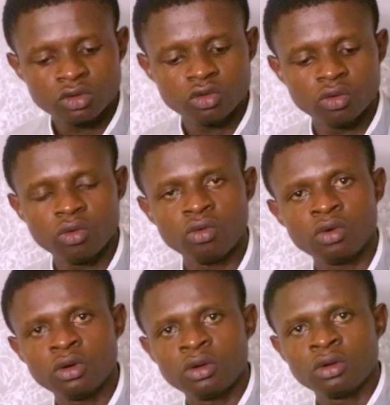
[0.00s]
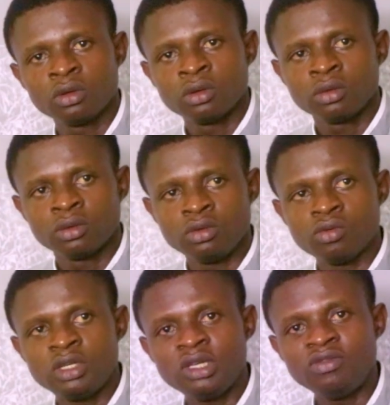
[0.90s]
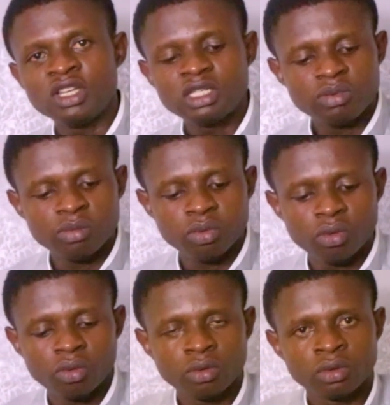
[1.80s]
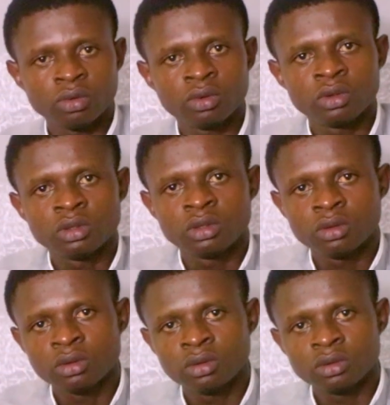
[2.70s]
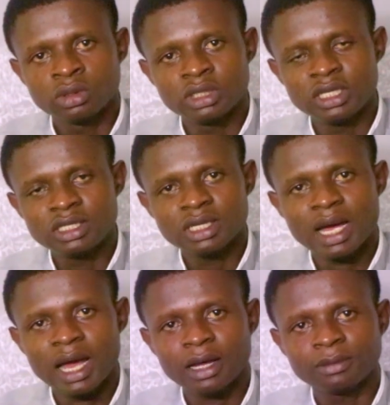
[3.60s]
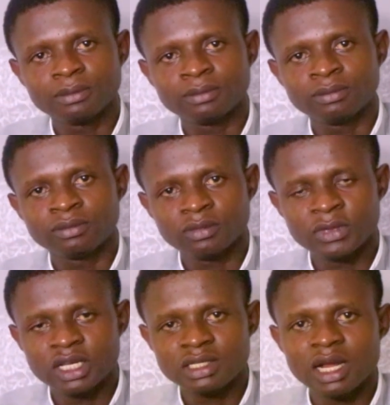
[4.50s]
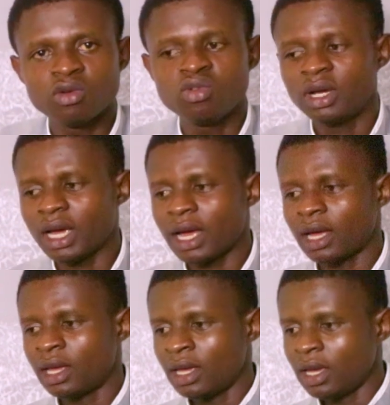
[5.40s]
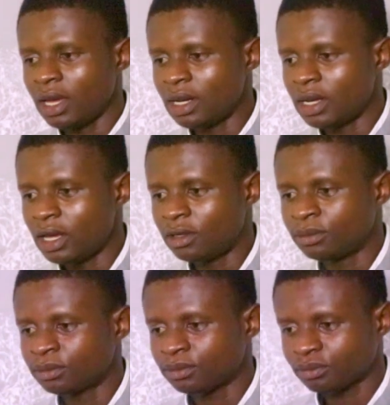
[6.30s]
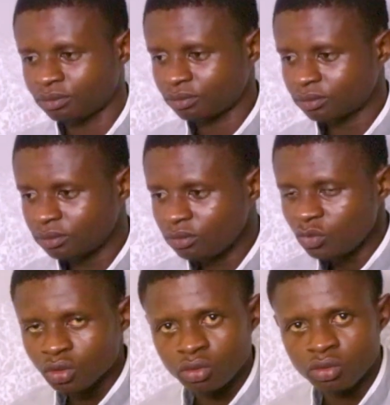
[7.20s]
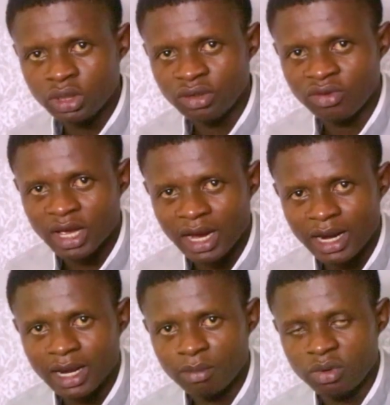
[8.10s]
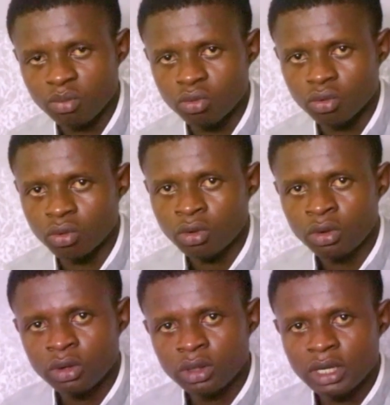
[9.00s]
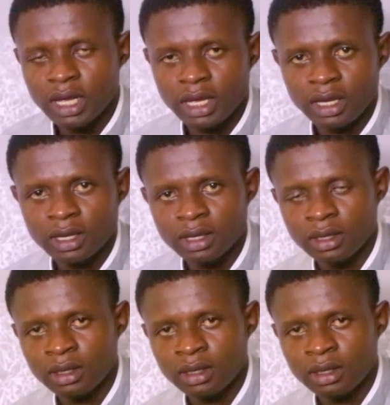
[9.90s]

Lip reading: So you give these people this car, the saloon car, and then you give the other people the